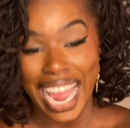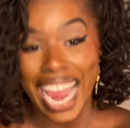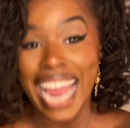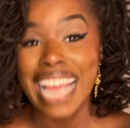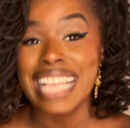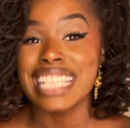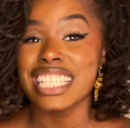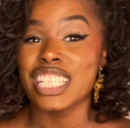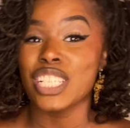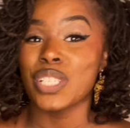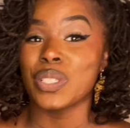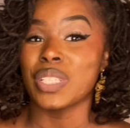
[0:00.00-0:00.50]
I
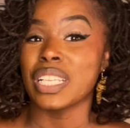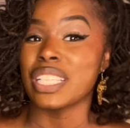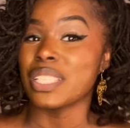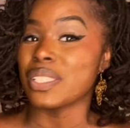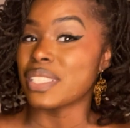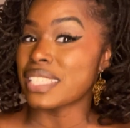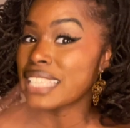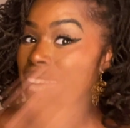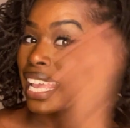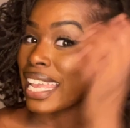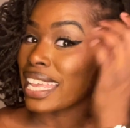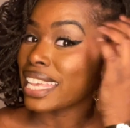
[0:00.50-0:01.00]
still need to
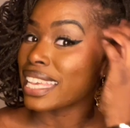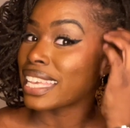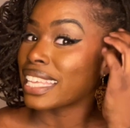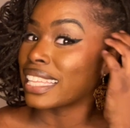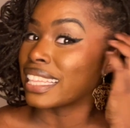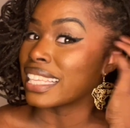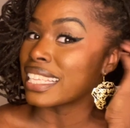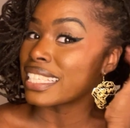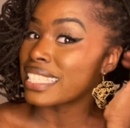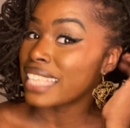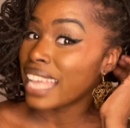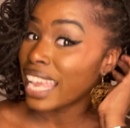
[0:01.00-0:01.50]
take
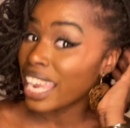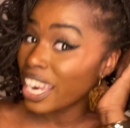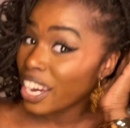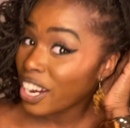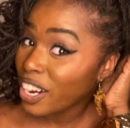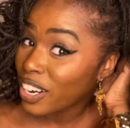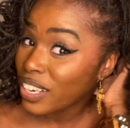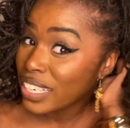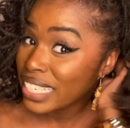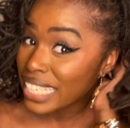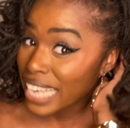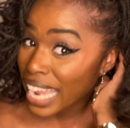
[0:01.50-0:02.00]
this
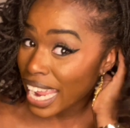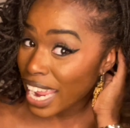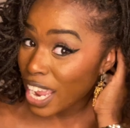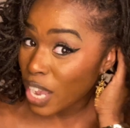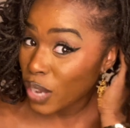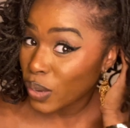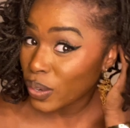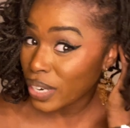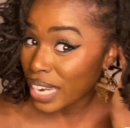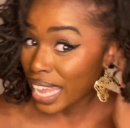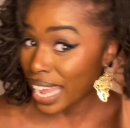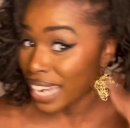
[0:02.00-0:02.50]
hair
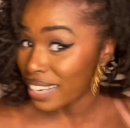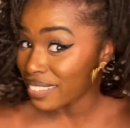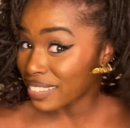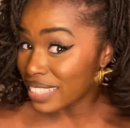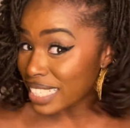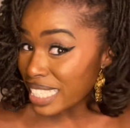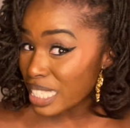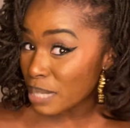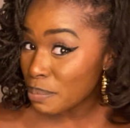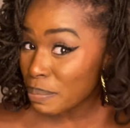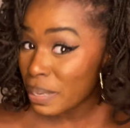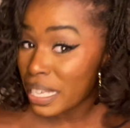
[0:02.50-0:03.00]
down out of
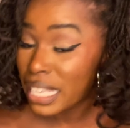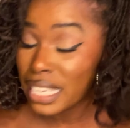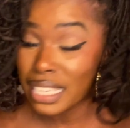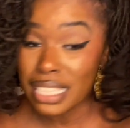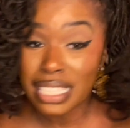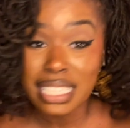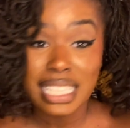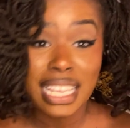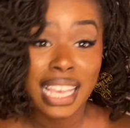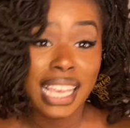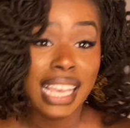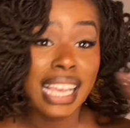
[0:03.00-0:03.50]
these
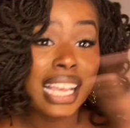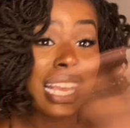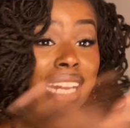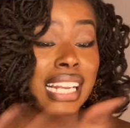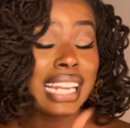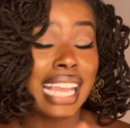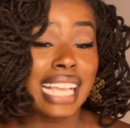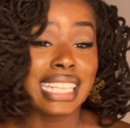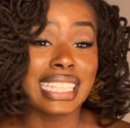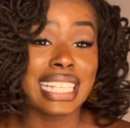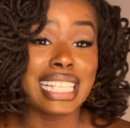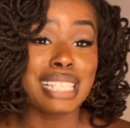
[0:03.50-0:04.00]
pins,
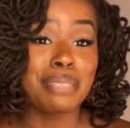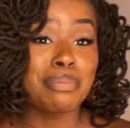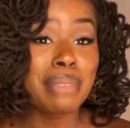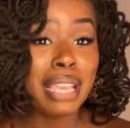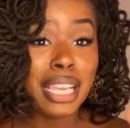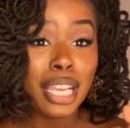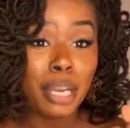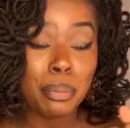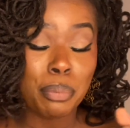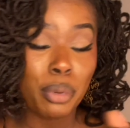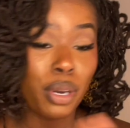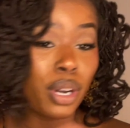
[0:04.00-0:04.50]
take this
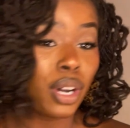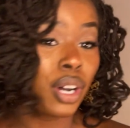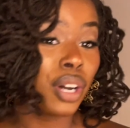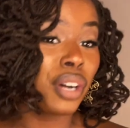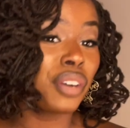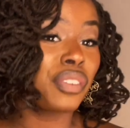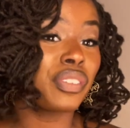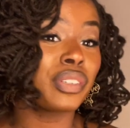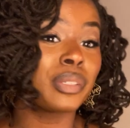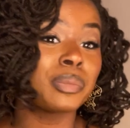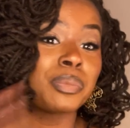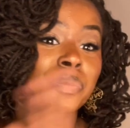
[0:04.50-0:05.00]
makeup
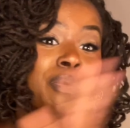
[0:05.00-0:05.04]
off,